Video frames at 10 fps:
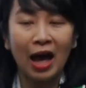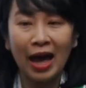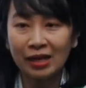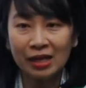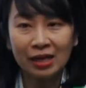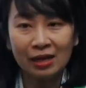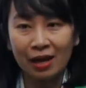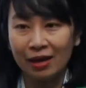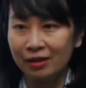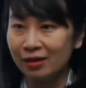any
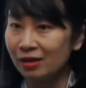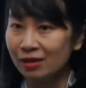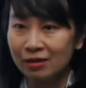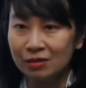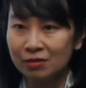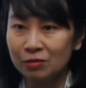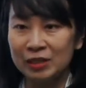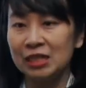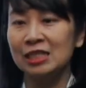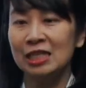like
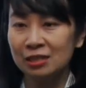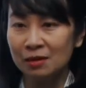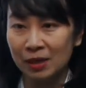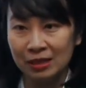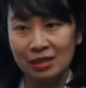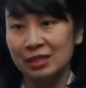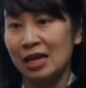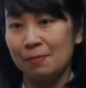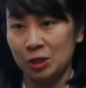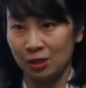criticism is
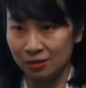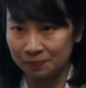accepted.